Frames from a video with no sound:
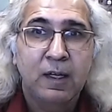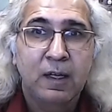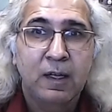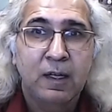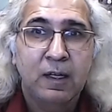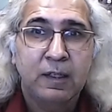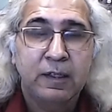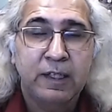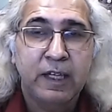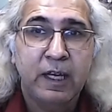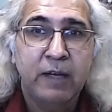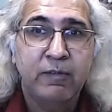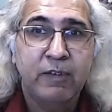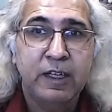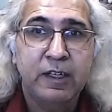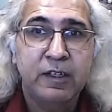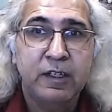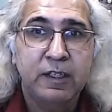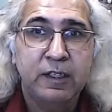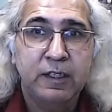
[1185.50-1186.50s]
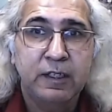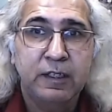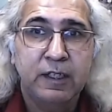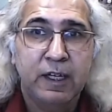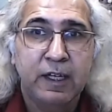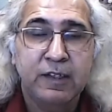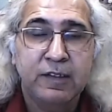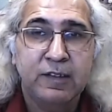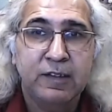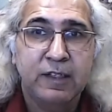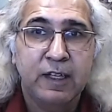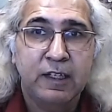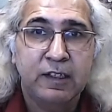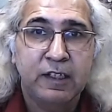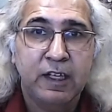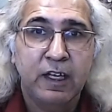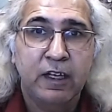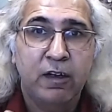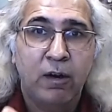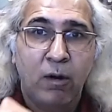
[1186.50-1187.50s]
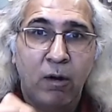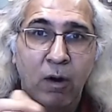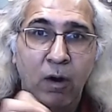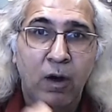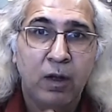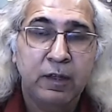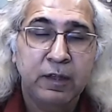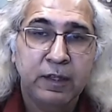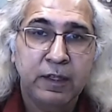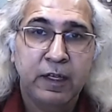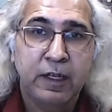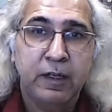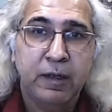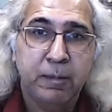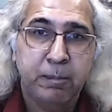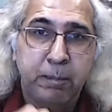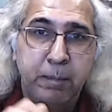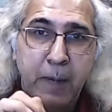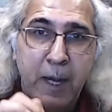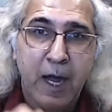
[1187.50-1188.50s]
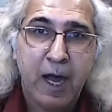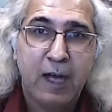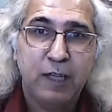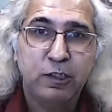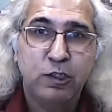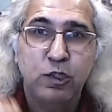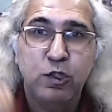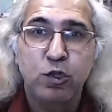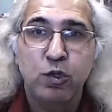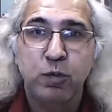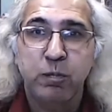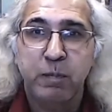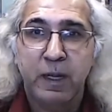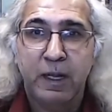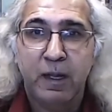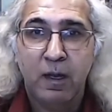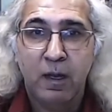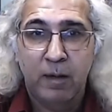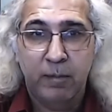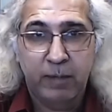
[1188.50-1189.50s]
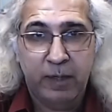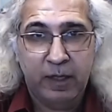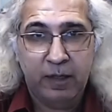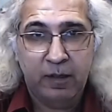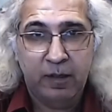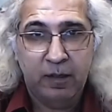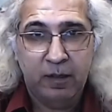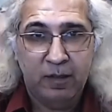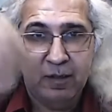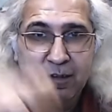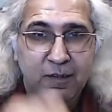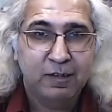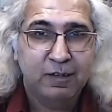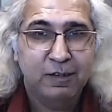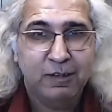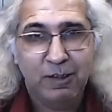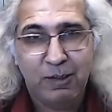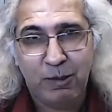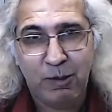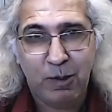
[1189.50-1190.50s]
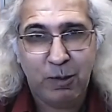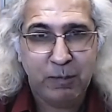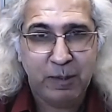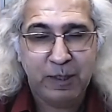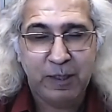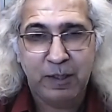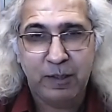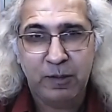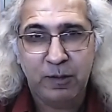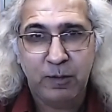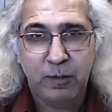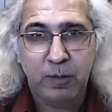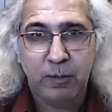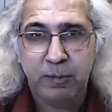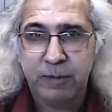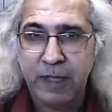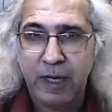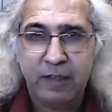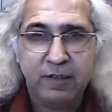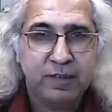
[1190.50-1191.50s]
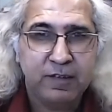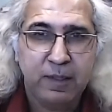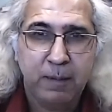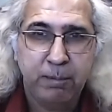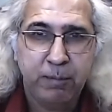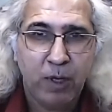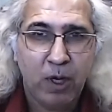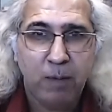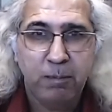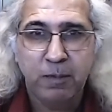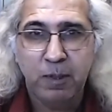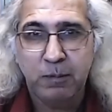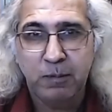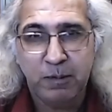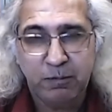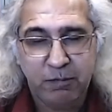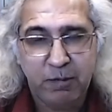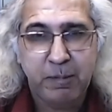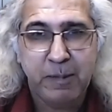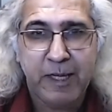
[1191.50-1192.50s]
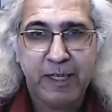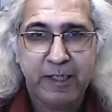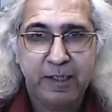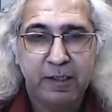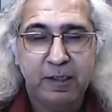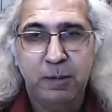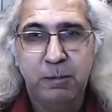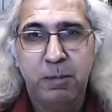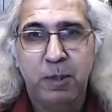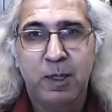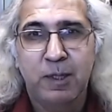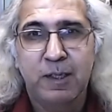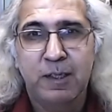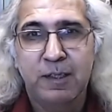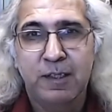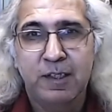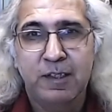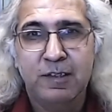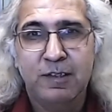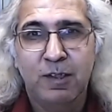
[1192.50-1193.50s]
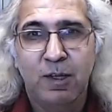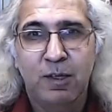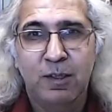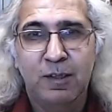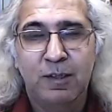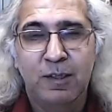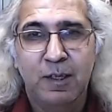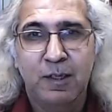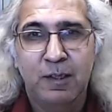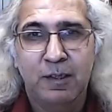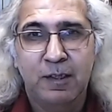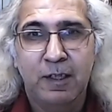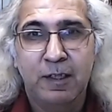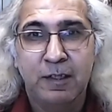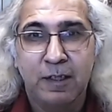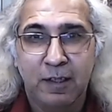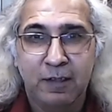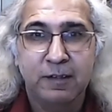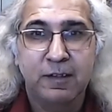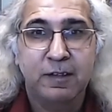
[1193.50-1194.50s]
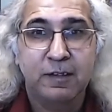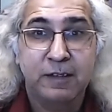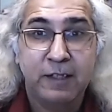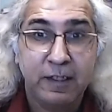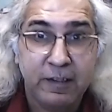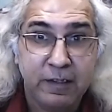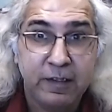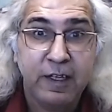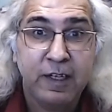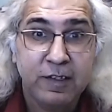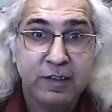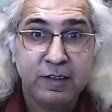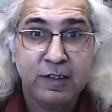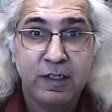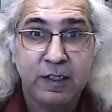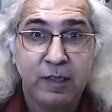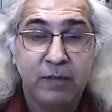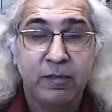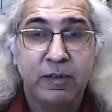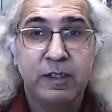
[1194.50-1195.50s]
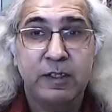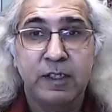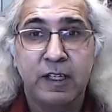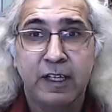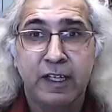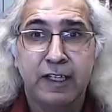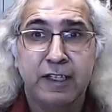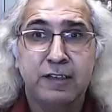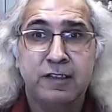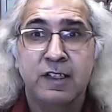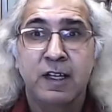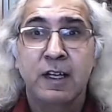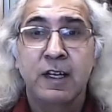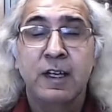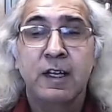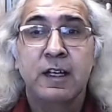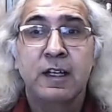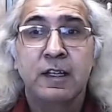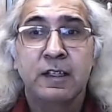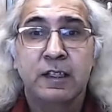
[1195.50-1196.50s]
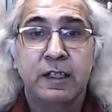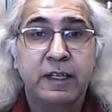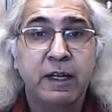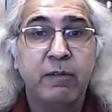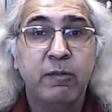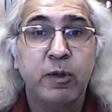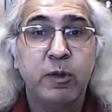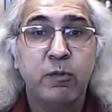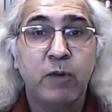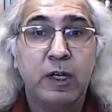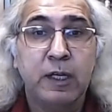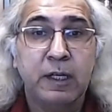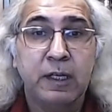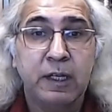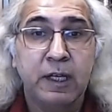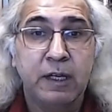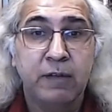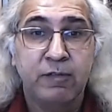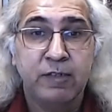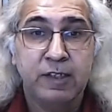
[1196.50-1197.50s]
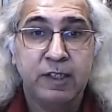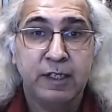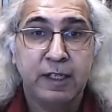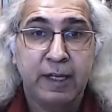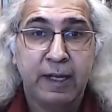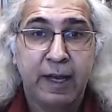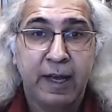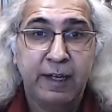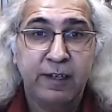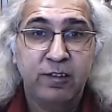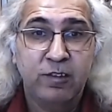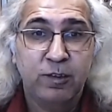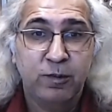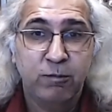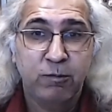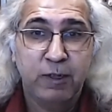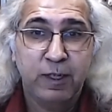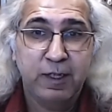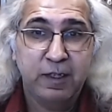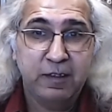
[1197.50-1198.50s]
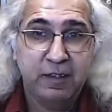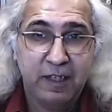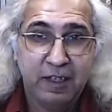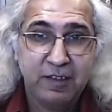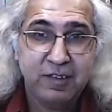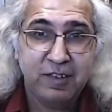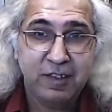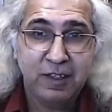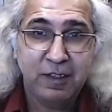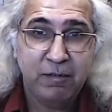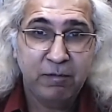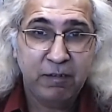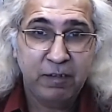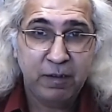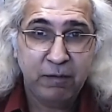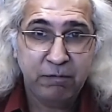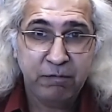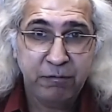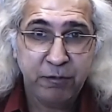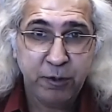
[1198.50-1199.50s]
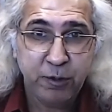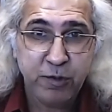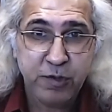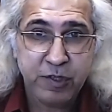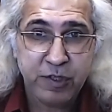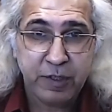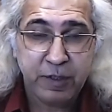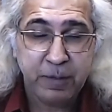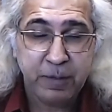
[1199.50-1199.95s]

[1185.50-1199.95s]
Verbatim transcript: they've internalized that they're on their path to becoming the dominant group. That's the problem of American politics all along, right? Other than race and everything else, that everyone lives in an elsewhere that's in the future,